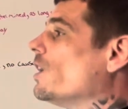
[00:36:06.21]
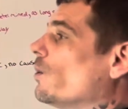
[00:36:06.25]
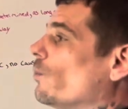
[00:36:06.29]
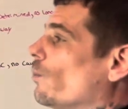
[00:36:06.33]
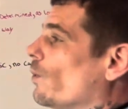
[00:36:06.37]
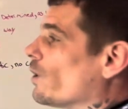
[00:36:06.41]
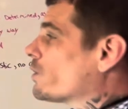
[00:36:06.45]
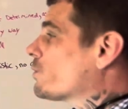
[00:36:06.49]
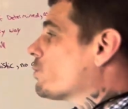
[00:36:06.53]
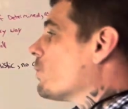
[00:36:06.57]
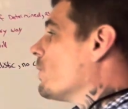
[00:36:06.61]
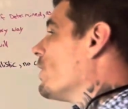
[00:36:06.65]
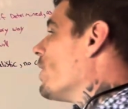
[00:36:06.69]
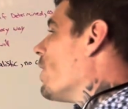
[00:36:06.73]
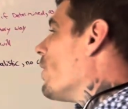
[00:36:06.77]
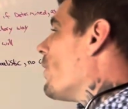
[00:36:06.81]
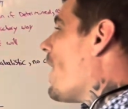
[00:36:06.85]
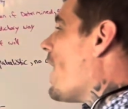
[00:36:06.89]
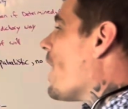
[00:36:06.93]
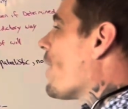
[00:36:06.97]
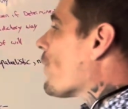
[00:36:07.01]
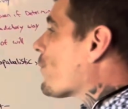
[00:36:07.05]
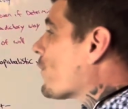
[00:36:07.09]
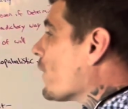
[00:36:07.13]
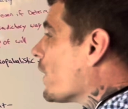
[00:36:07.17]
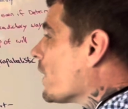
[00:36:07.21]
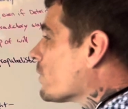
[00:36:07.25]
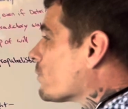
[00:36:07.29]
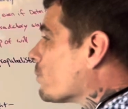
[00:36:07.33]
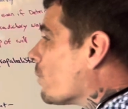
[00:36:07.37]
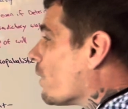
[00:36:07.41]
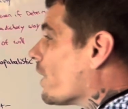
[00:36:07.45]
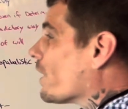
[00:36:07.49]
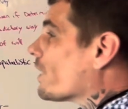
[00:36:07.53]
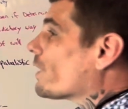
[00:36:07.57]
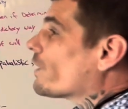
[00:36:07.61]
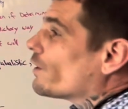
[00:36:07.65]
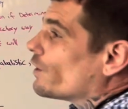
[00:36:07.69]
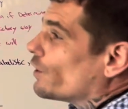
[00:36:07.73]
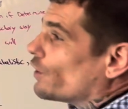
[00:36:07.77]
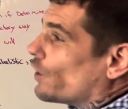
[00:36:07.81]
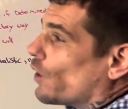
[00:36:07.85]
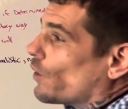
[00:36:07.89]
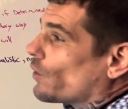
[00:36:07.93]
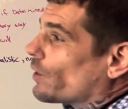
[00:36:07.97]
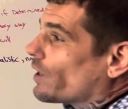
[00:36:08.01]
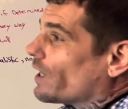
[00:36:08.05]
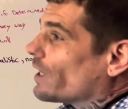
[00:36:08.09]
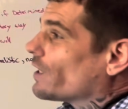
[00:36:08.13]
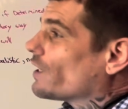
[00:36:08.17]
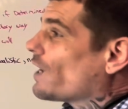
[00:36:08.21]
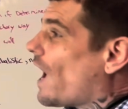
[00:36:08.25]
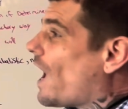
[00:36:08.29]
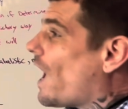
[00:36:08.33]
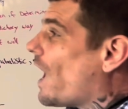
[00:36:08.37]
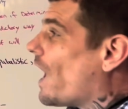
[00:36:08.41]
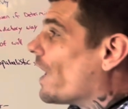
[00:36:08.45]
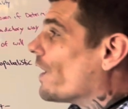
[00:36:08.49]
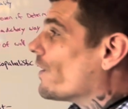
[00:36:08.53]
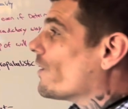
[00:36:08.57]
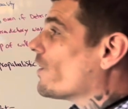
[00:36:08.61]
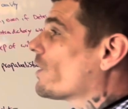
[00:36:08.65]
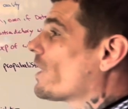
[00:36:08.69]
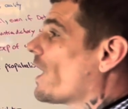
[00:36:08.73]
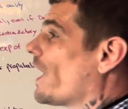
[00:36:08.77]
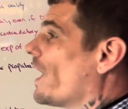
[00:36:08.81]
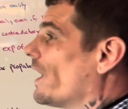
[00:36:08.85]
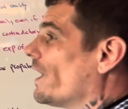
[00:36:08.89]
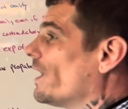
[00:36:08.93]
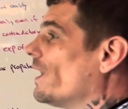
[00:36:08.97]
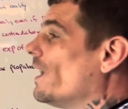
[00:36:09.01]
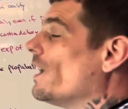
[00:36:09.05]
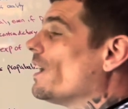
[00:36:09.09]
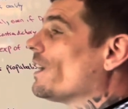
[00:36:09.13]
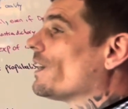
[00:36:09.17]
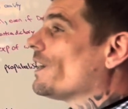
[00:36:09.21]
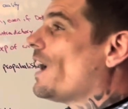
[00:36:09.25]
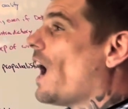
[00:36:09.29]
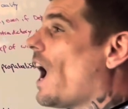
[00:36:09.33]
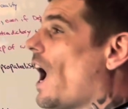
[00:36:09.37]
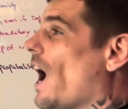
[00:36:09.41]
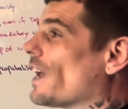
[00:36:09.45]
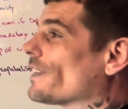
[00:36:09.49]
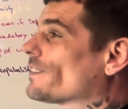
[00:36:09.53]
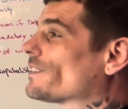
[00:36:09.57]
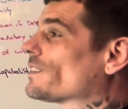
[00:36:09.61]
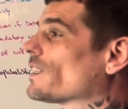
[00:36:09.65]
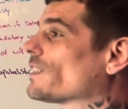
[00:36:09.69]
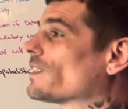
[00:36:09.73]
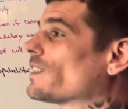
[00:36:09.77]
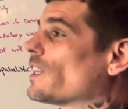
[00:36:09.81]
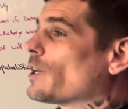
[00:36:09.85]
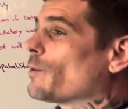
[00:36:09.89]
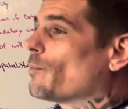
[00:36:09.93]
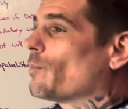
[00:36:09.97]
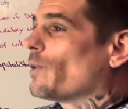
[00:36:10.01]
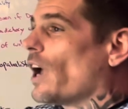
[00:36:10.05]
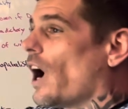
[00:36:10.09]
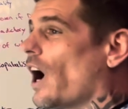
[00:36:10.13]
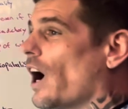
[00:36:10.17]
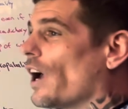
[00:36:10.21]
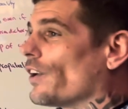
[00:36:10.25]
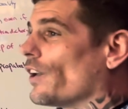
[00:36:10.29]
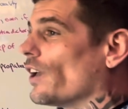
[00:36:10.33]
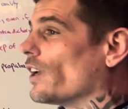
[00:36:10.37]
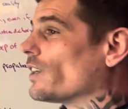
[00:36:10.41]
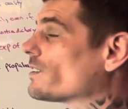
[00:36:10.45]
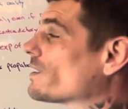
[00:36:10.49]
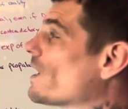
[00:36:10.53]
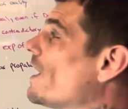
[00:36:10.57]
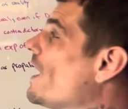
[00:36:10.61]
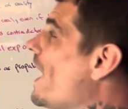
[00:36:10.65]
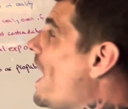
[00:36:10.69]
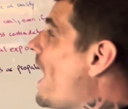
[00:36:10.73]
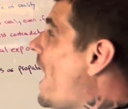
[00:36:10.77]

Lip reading: Once we know how things work, you don't need God, okay? God's the thing beyond us.